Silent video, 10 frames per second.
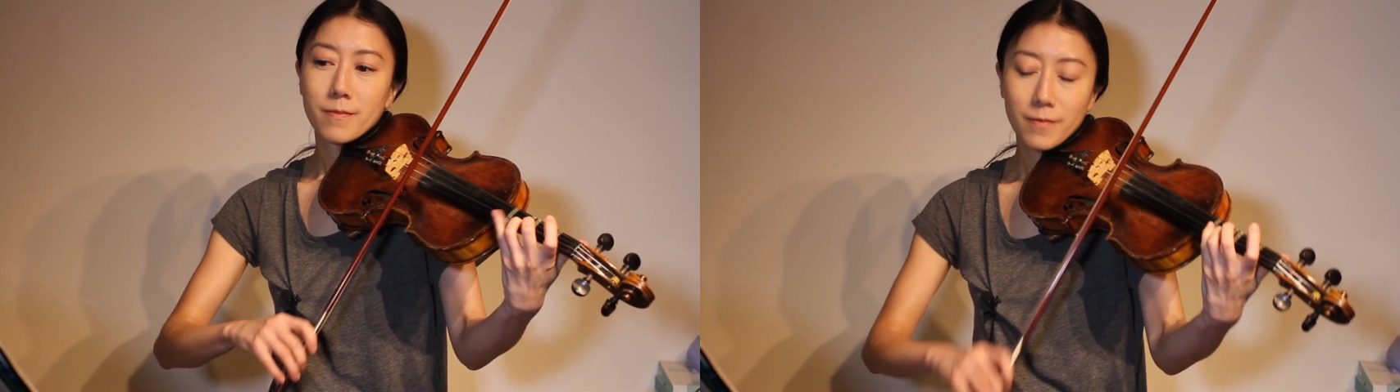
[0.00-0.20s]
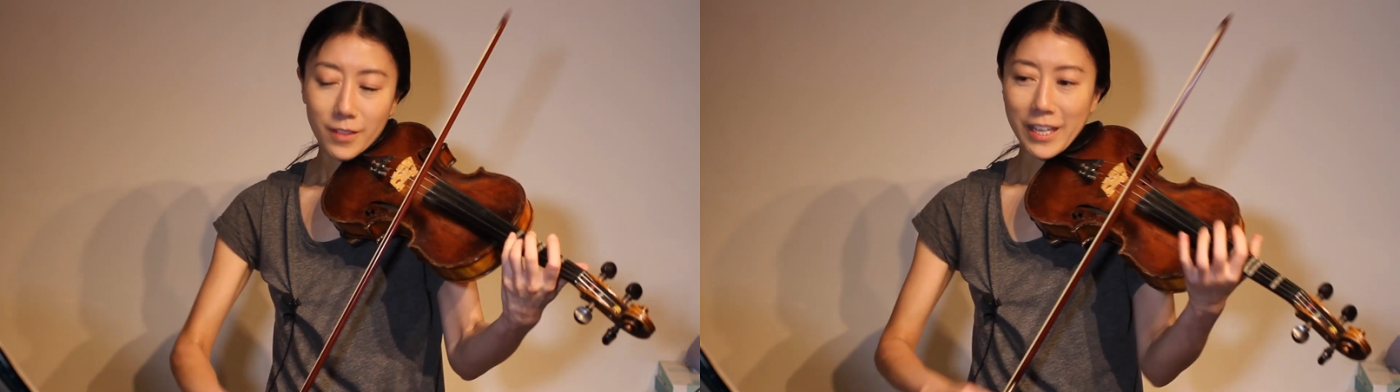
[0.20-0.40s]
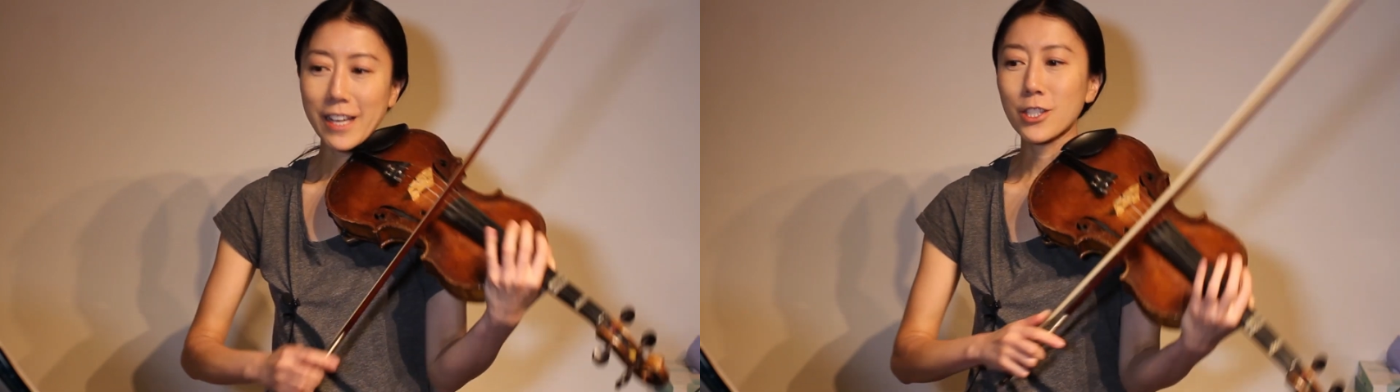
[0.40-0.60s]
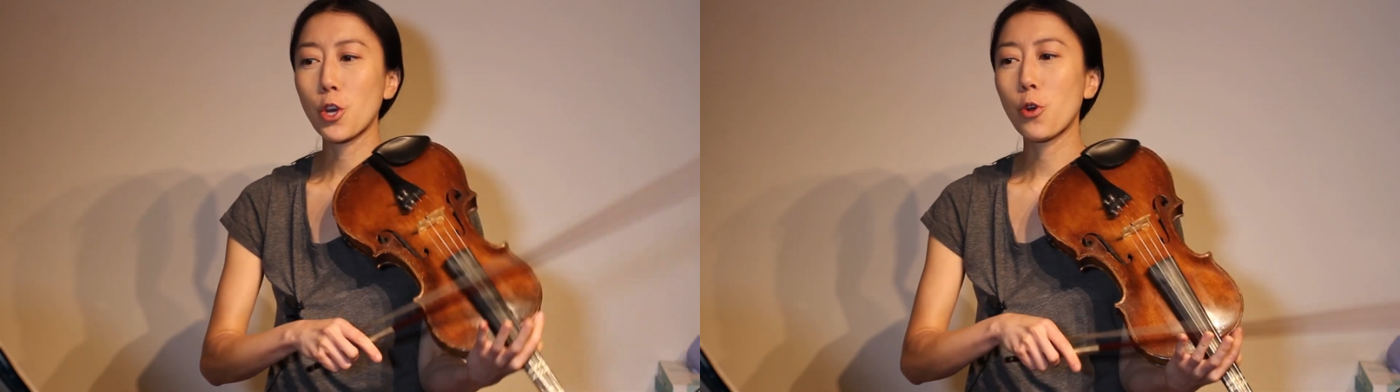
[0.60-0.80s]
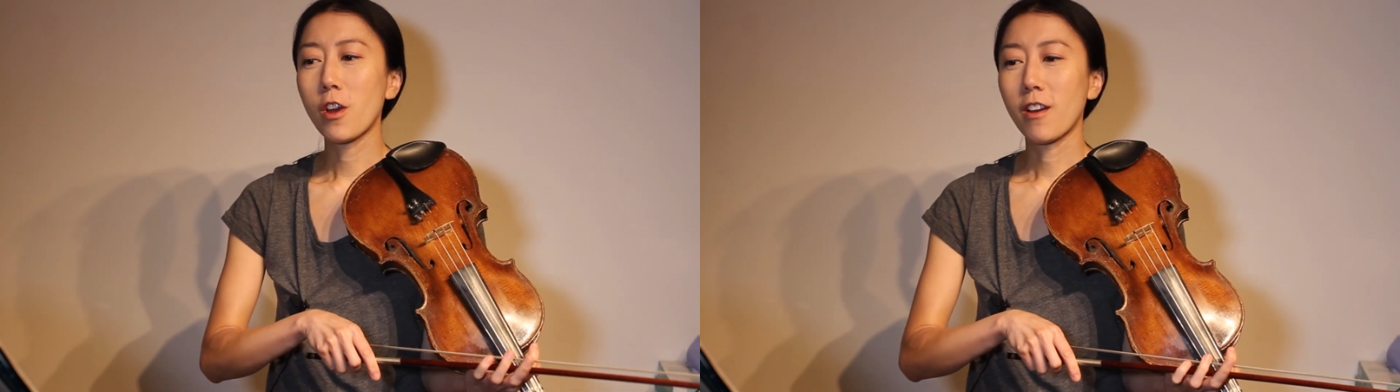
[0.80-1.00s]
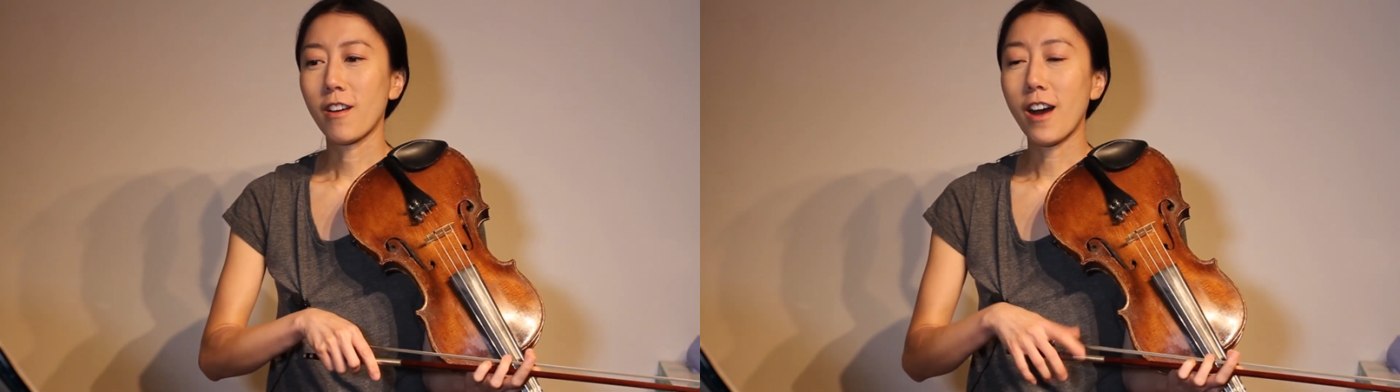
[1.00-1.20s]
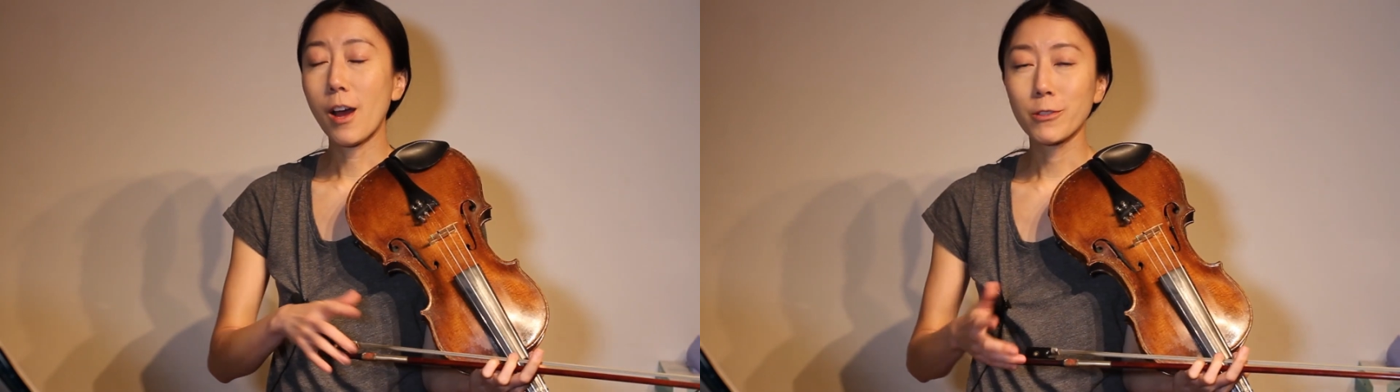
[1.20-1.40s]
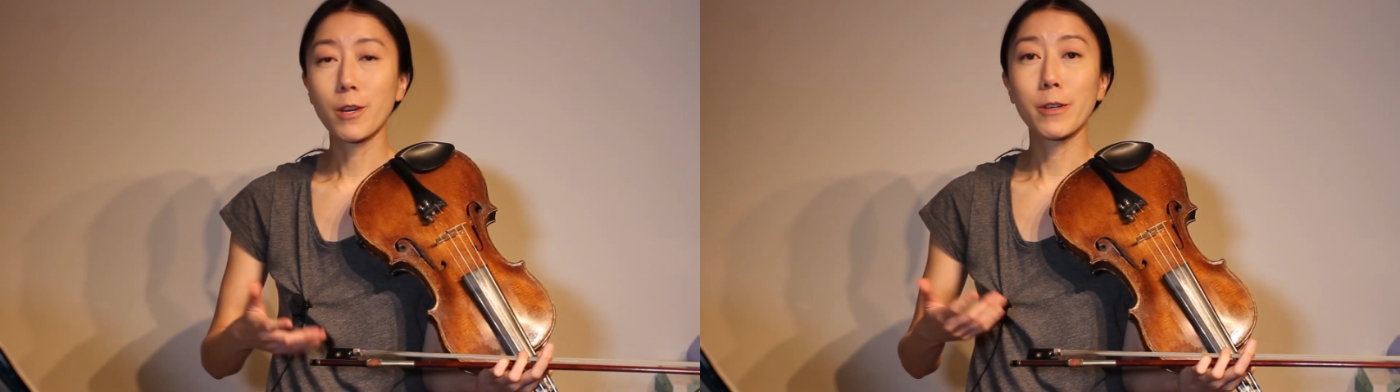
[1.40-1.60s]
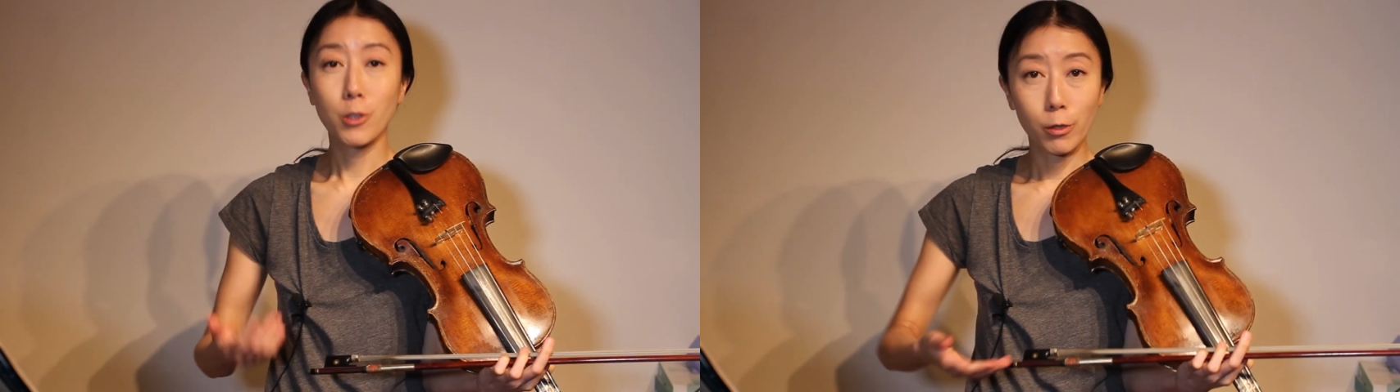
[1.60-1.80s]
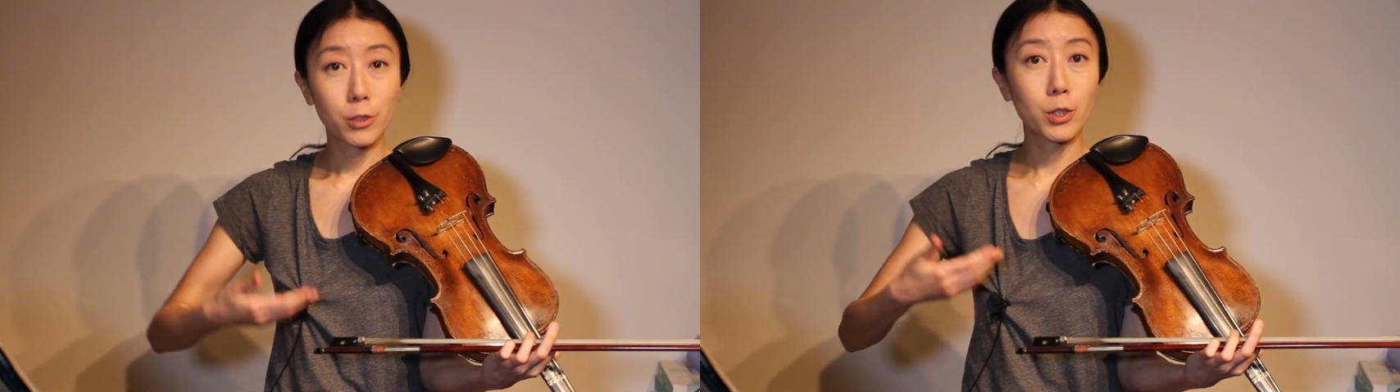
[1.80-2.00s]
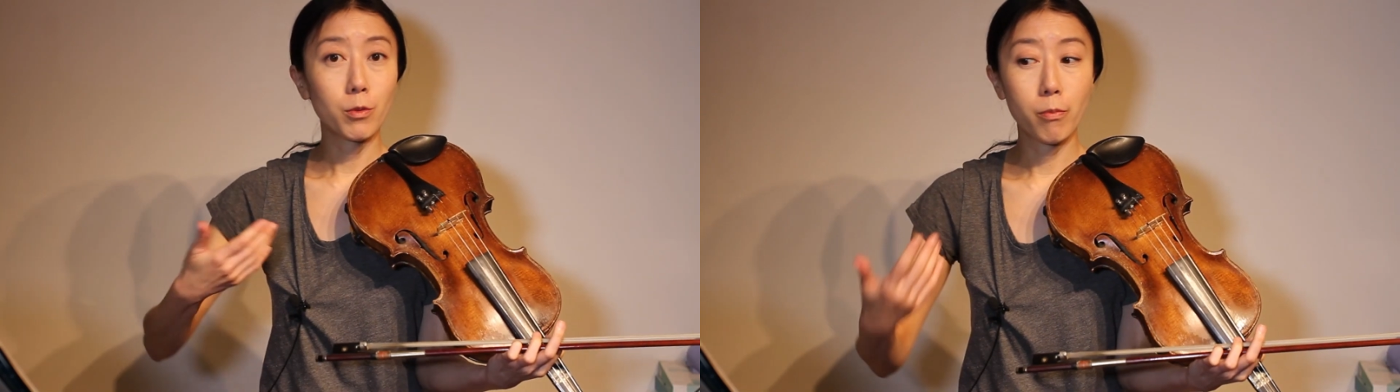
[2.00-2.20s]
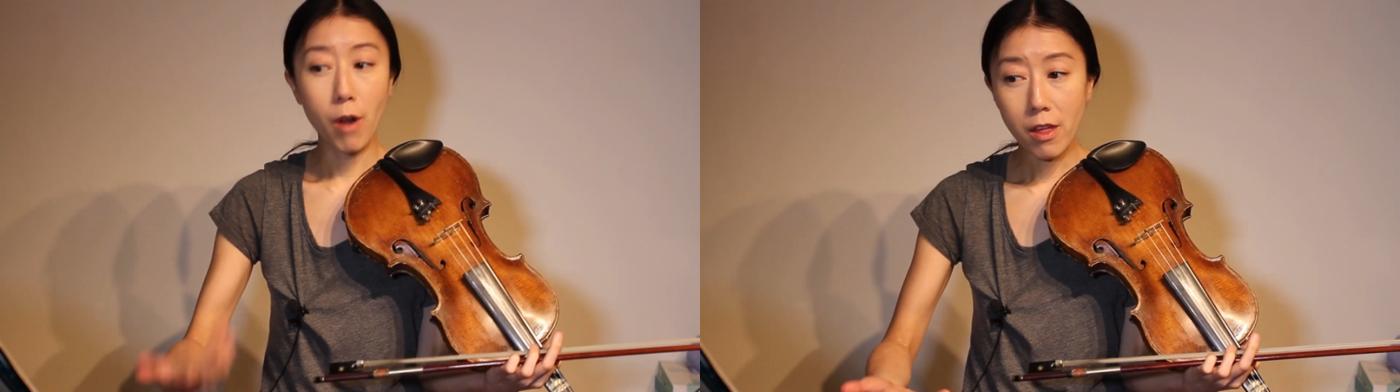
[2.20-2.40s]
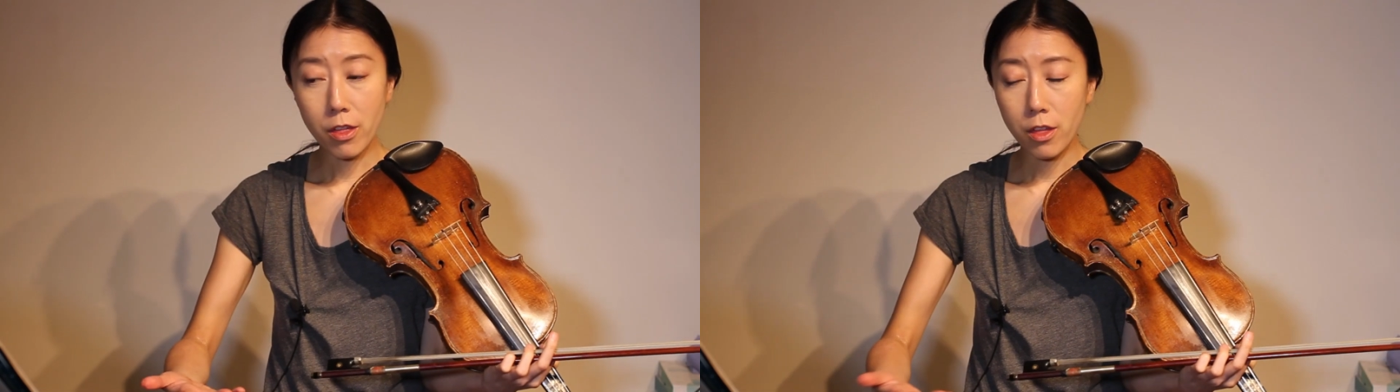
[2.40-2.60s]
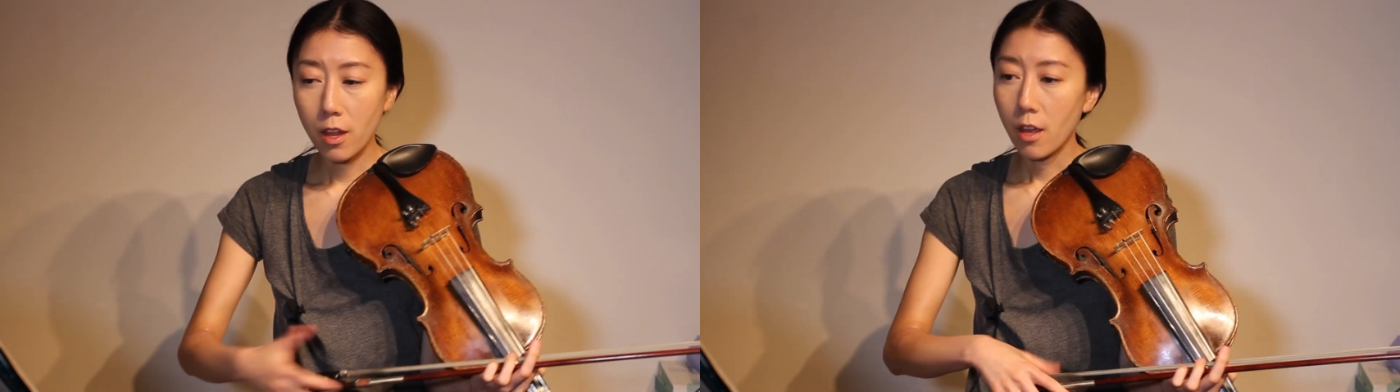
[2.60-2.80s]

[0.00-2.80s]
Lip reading: Okay, so I was always told to do a breath.